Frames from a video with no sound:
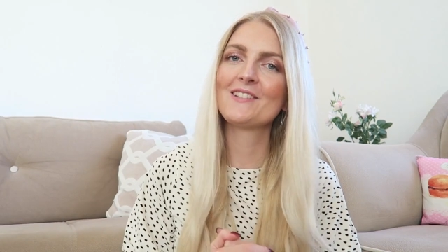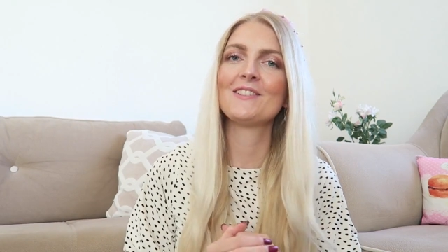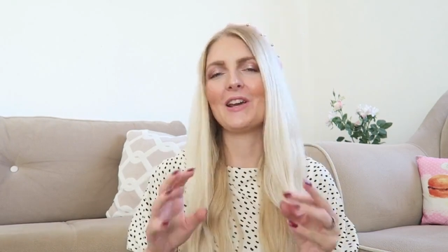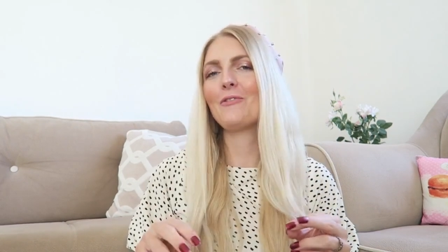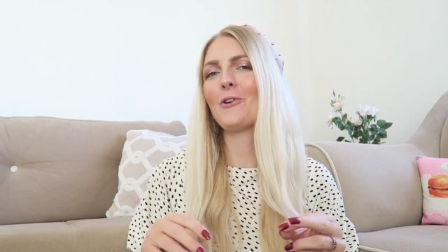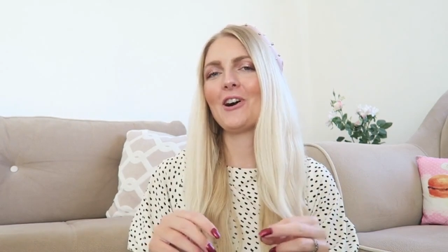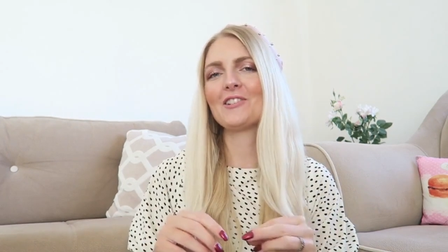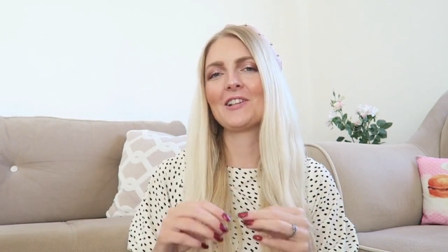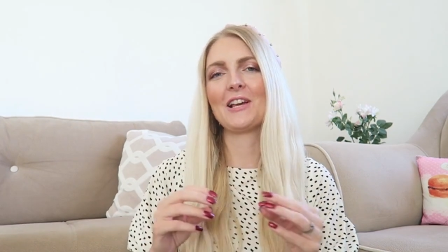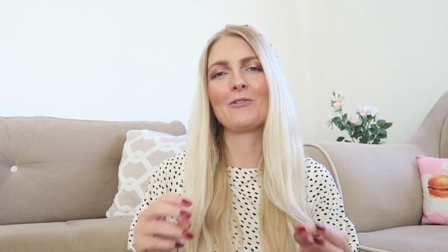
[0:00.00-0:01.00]
So if you
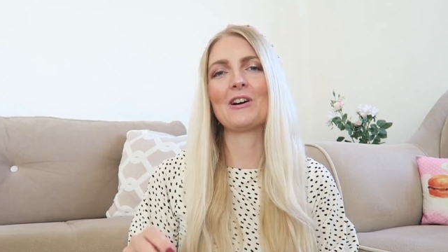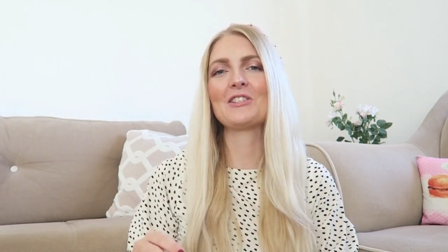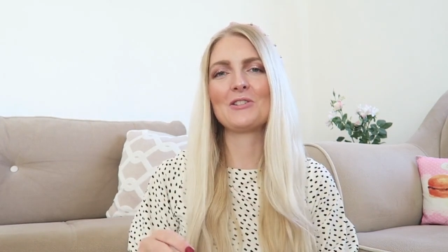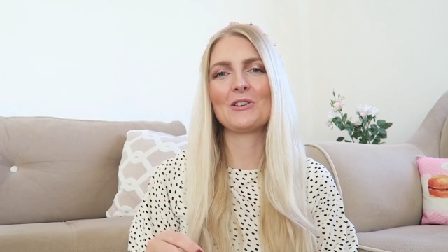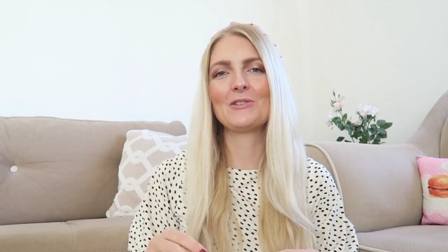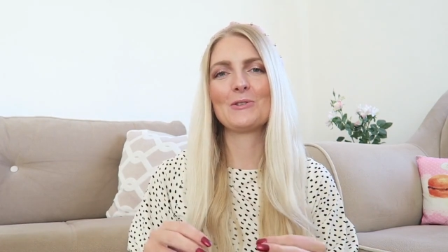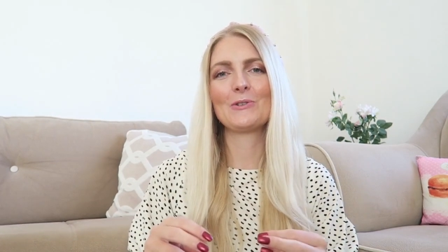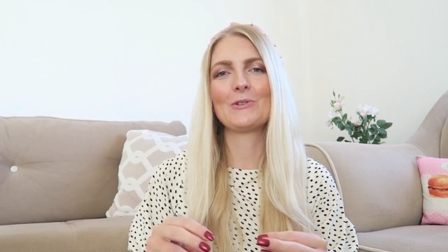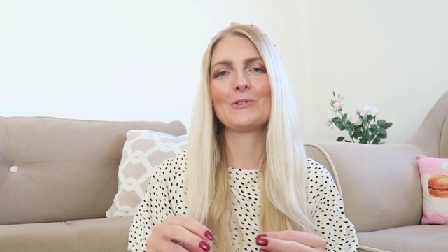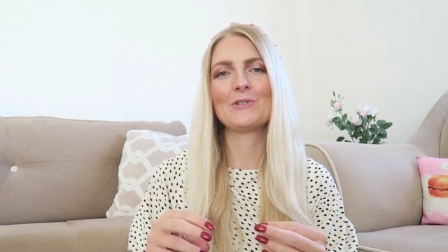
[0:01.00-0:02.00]
ask a question
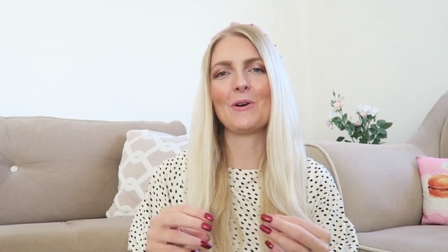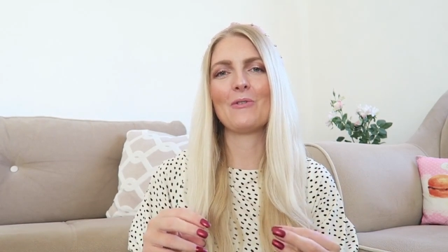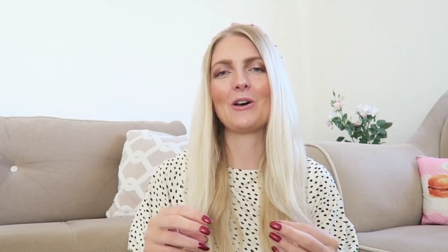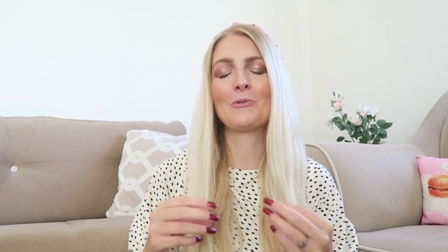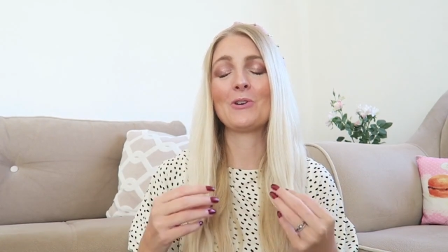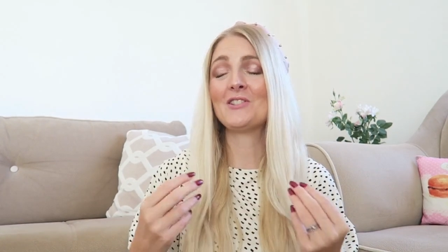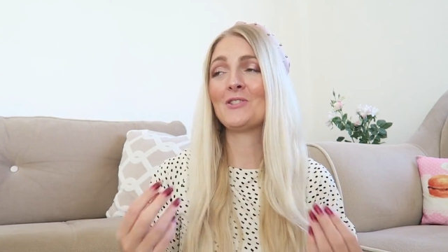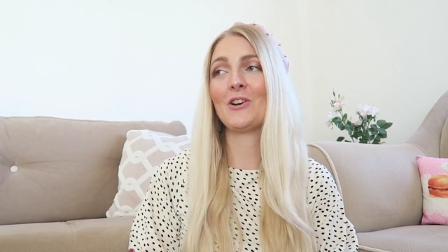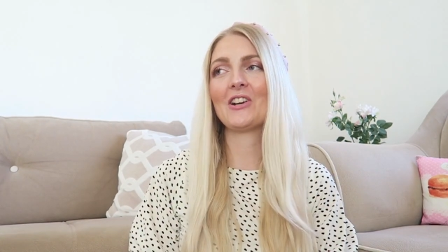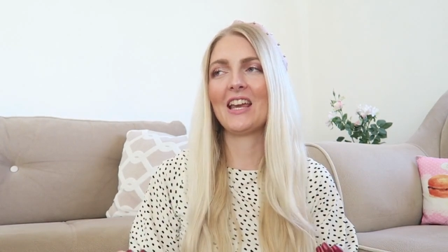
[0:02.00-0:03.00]
to someone who is
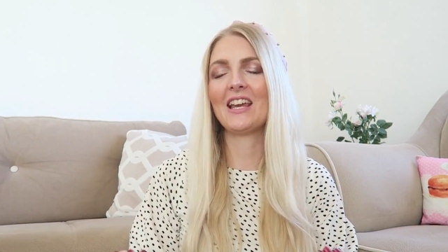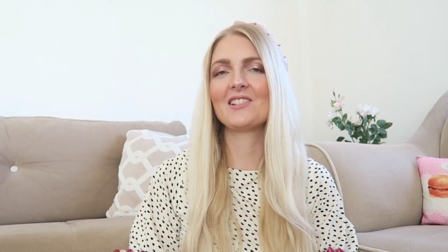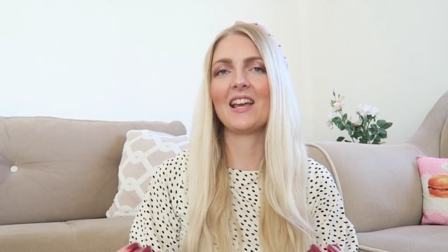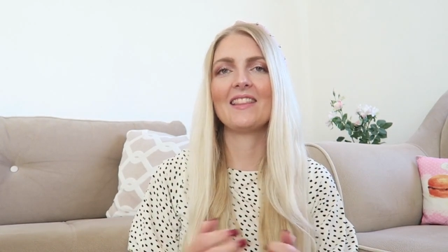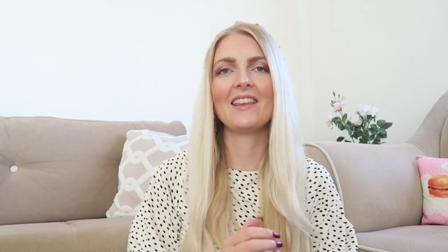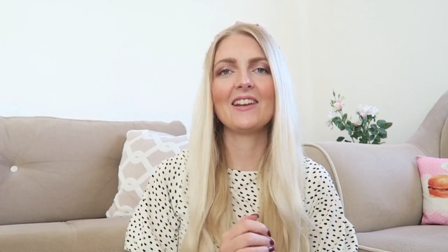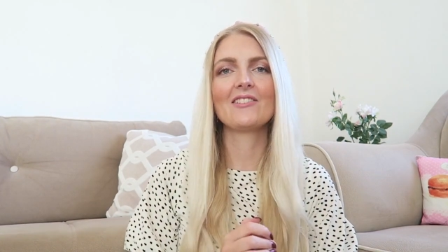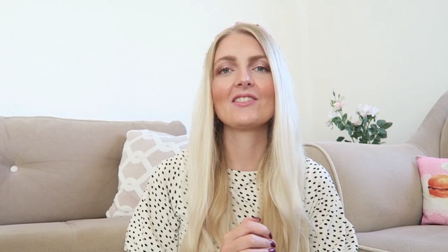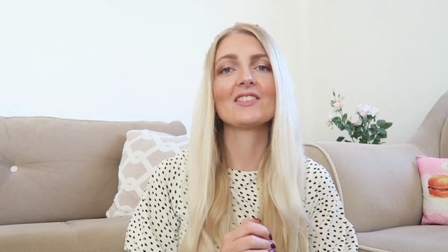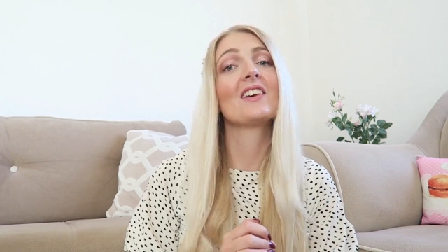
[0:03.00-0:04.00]
Turkish and they
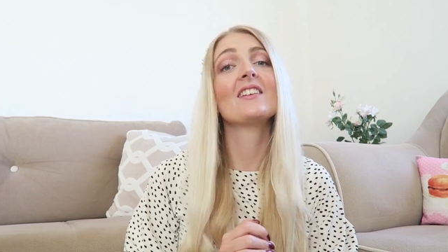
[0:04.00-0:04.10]
do